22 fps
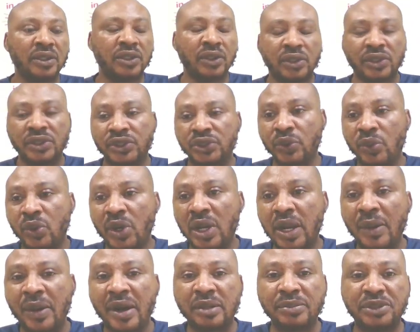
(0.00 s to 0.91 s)
So what
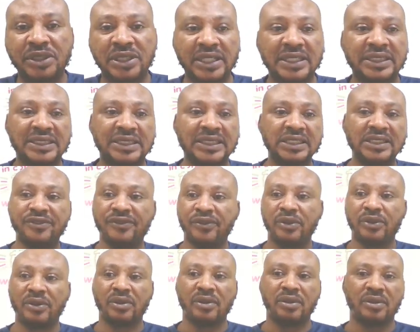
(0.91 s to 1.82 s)
are our objectives
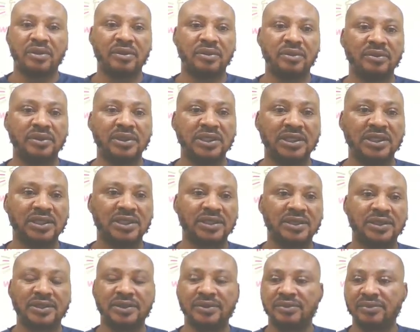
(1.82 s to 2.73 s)
for
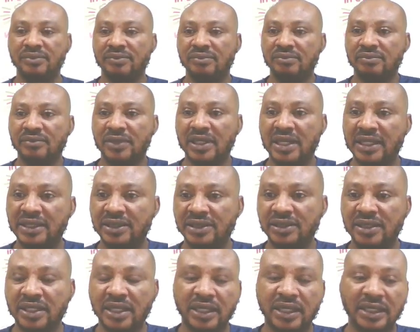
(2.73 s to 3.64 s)
this
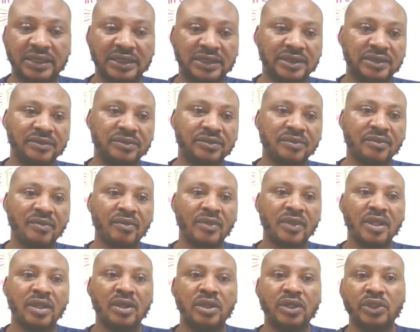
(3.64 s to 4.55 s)
lesson 8?
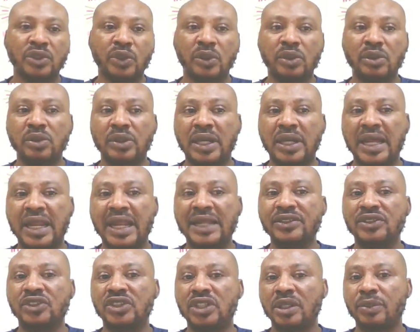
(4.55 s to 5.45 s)
So we're going to look at how
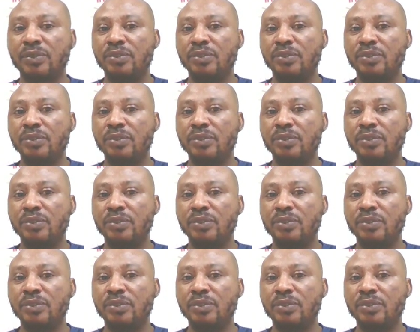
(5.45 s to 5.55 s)
to set up